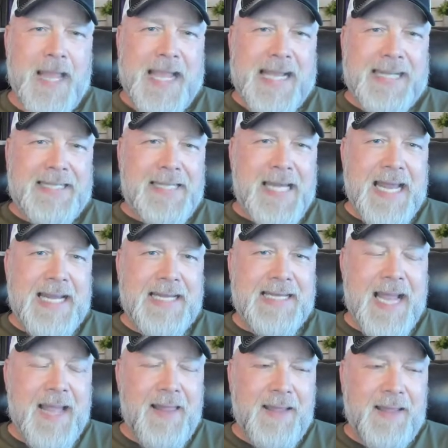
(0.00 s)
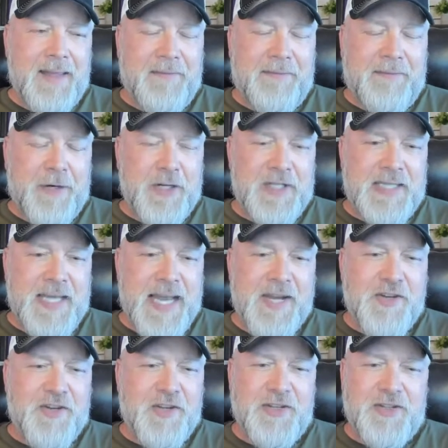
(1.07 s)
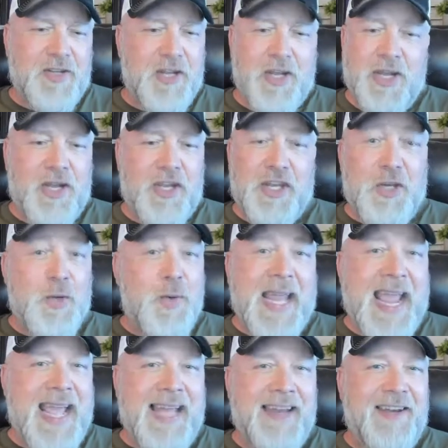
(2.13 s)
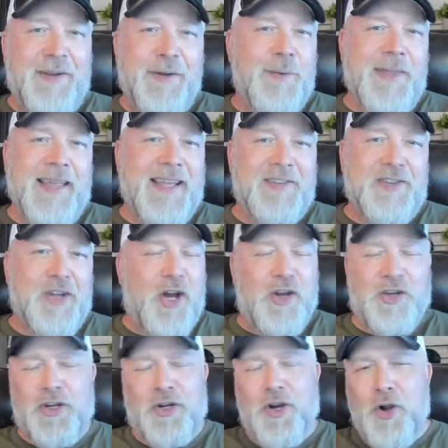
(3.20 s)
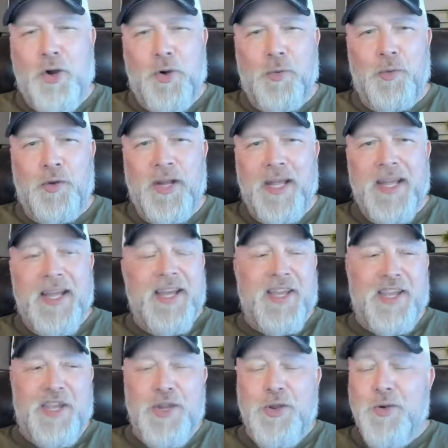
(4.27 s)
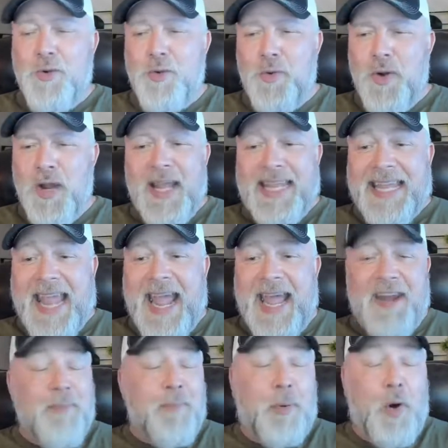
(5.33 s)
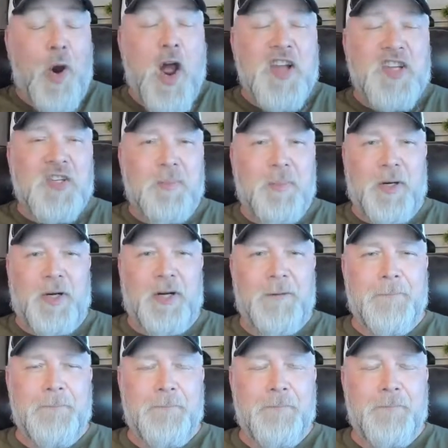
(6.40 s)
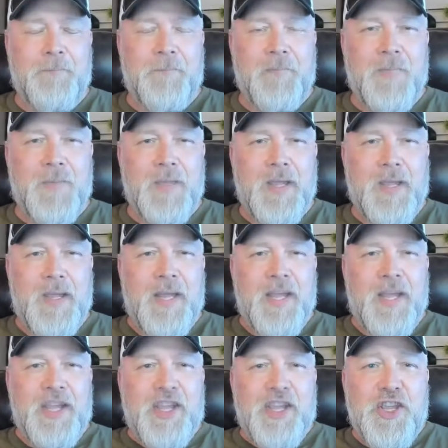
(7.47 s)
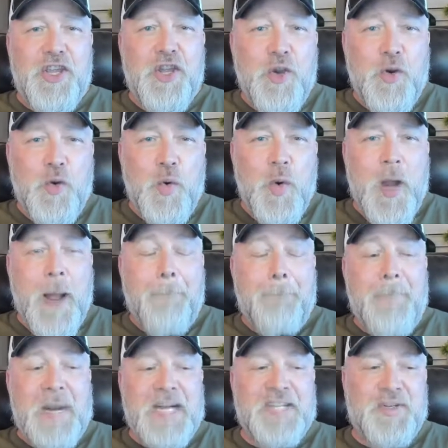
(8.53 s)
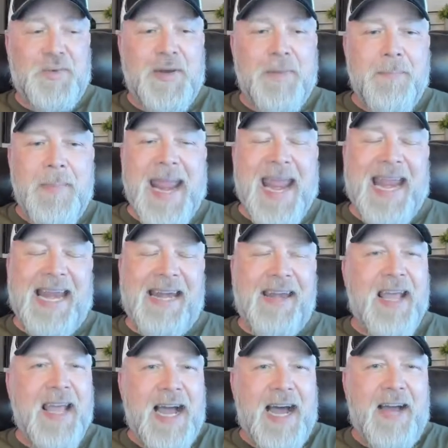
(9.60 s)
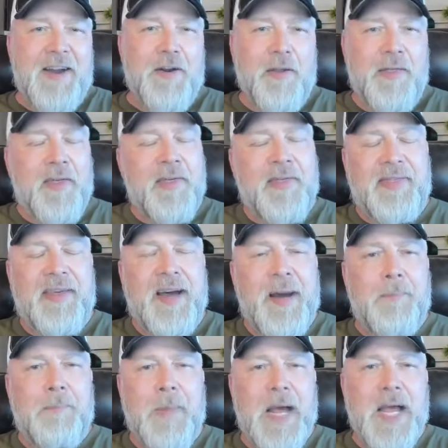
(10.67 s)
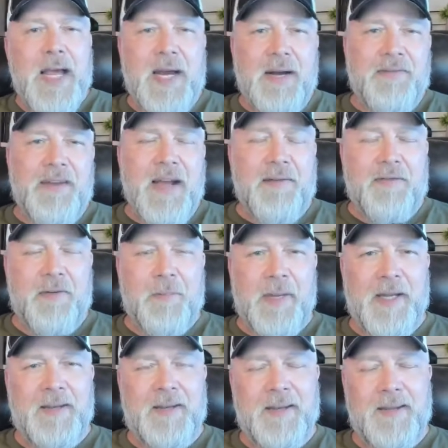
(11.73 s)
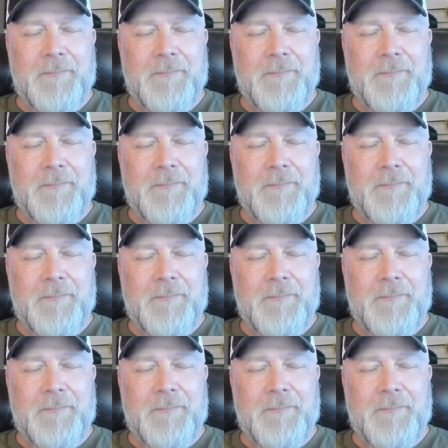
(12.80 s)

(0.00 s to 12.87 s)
It's like telling the First Nations, you can't do this on your own. You can't prosper. You must remain under the thumb of government.